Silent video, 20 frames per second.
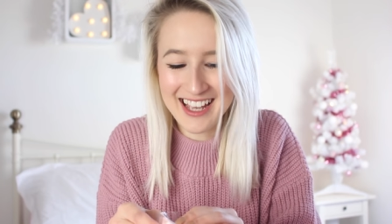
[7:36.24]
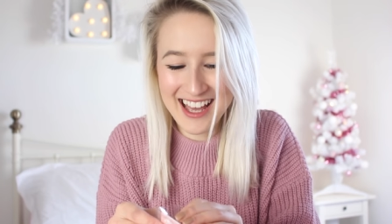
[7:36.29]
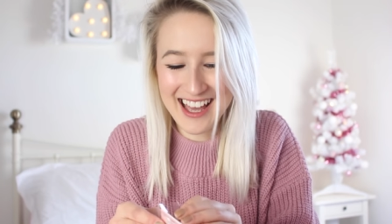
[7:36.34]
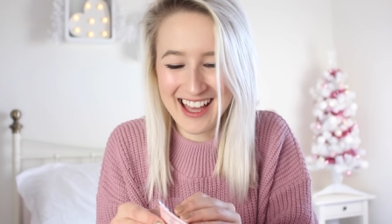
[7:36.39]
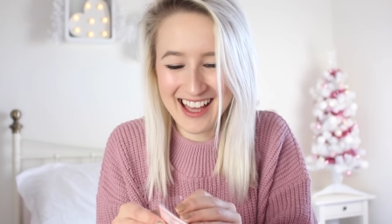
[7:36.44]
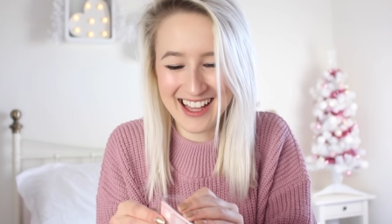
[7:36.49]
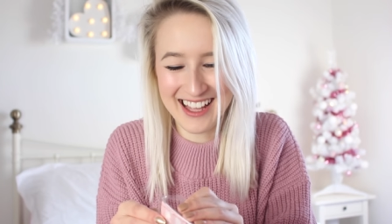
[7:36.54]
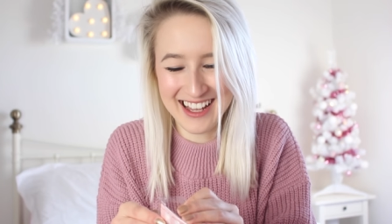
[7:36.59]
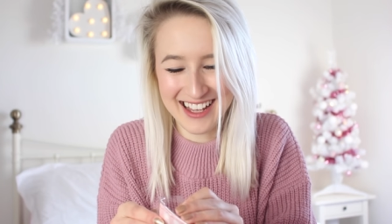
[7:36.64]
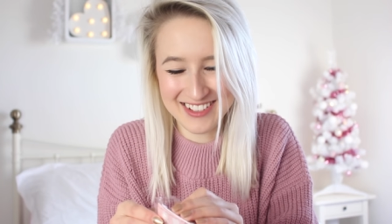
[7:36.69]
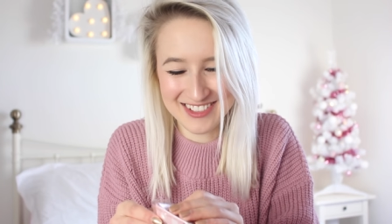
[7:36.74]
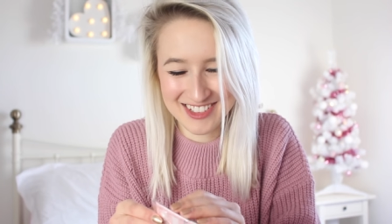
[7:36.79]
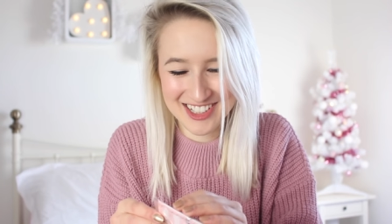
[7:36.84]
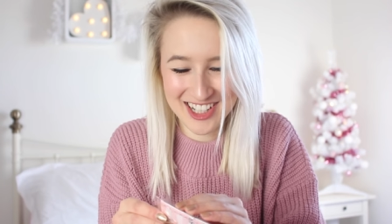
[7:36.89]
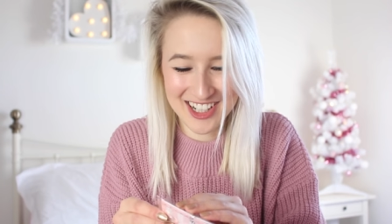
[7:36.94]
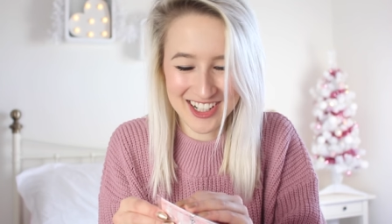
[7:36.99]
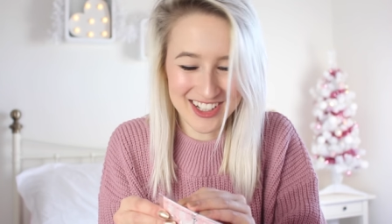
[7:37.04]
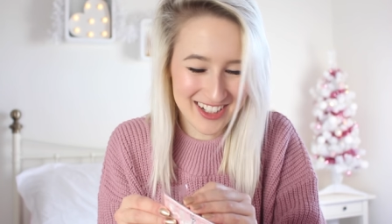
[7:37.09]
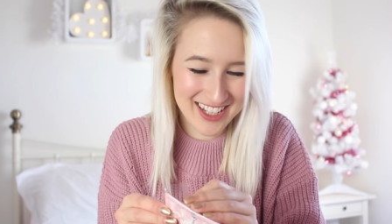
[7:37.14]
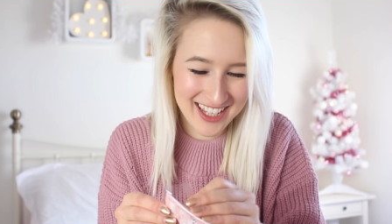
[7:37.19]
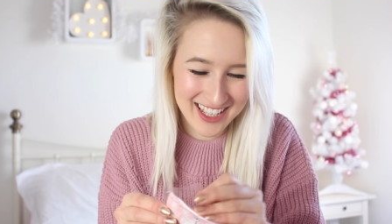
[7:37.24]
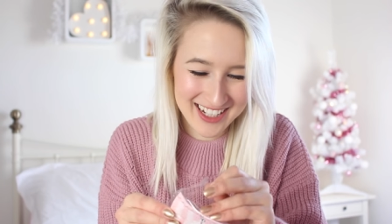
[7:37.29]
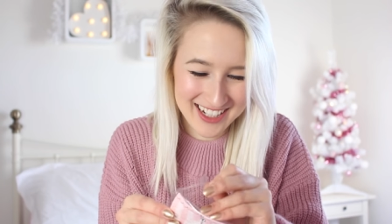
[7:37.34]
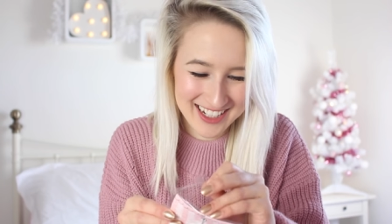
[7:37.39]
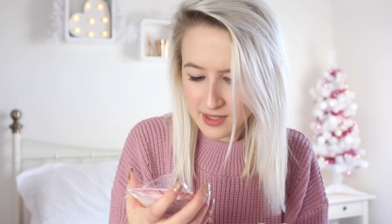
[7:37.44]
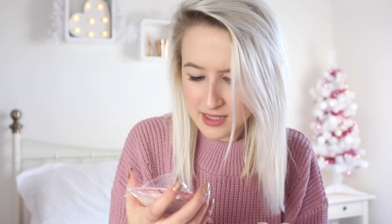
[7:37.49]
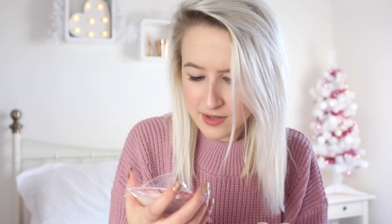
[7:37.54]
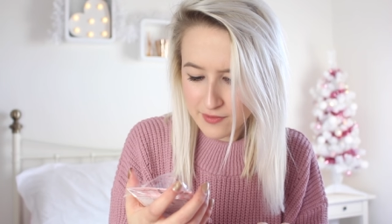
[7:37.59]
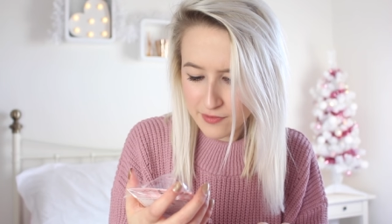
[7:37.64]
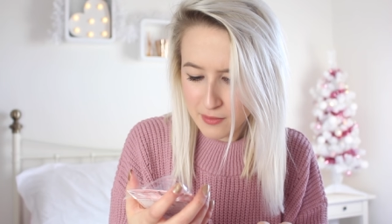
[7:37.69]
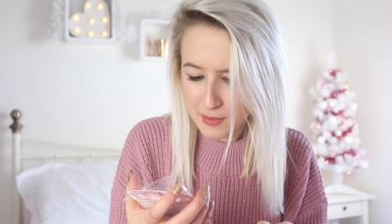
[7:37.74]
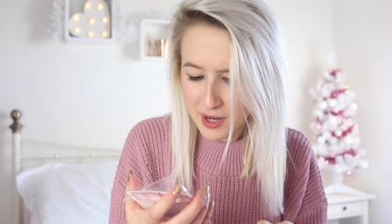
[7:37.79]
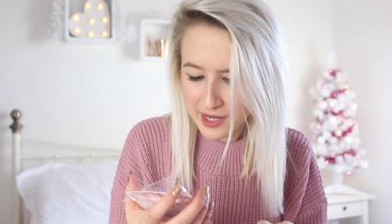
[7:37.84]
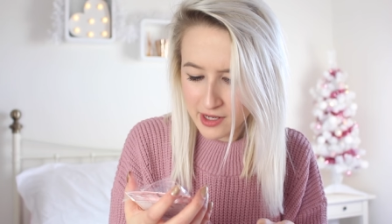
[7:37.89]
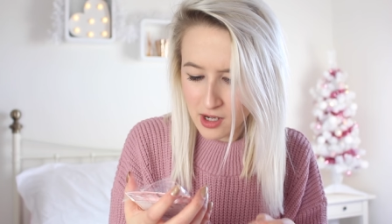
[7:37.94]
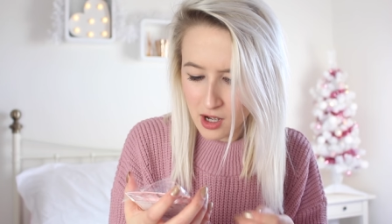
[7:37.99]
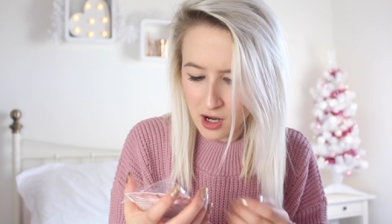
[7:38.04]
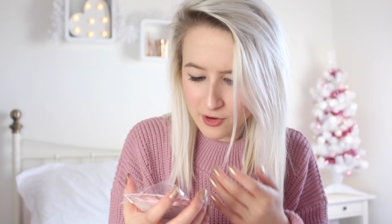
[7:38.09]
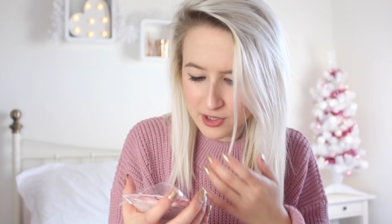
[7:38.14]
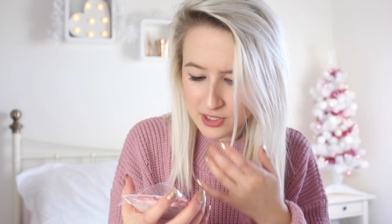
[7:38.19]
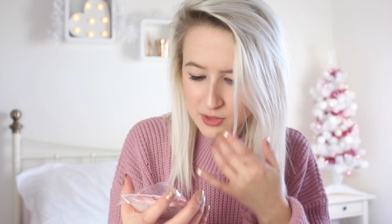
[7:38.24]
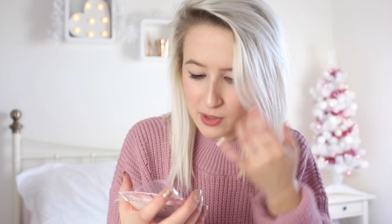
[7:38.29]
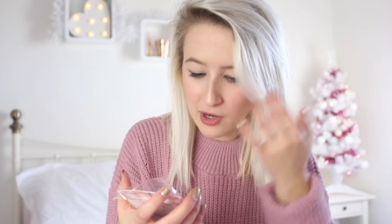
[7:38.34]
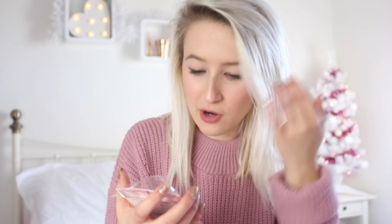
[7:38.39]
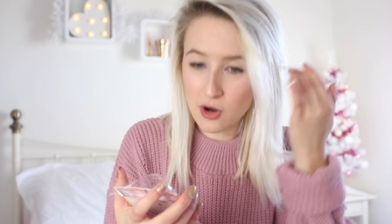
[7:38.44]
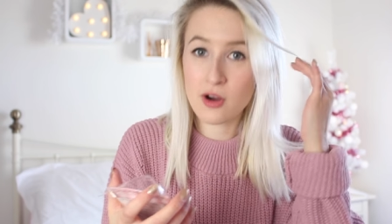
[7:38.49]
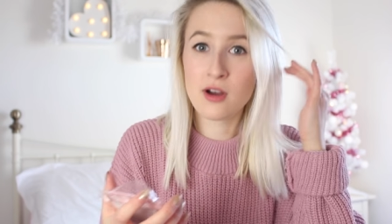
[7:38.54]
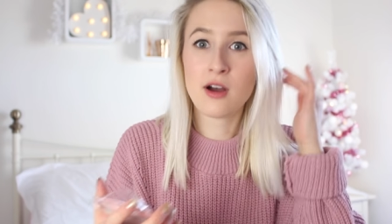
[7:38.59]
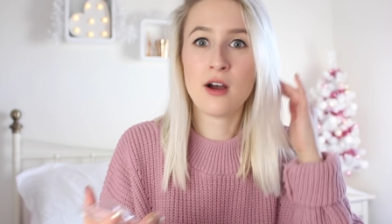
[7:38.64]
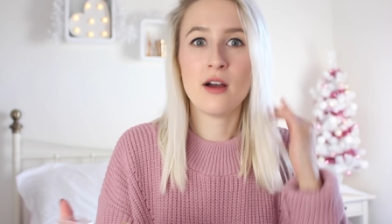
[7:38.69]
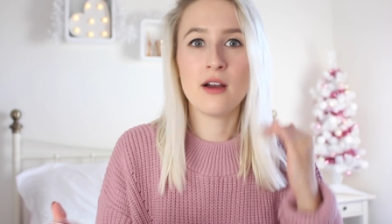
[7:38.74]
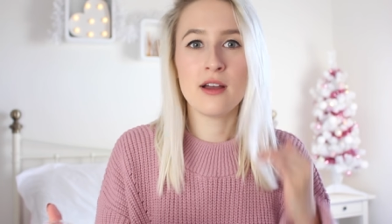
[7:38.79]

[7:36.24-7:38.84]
I'm joking. Is it for my car as well?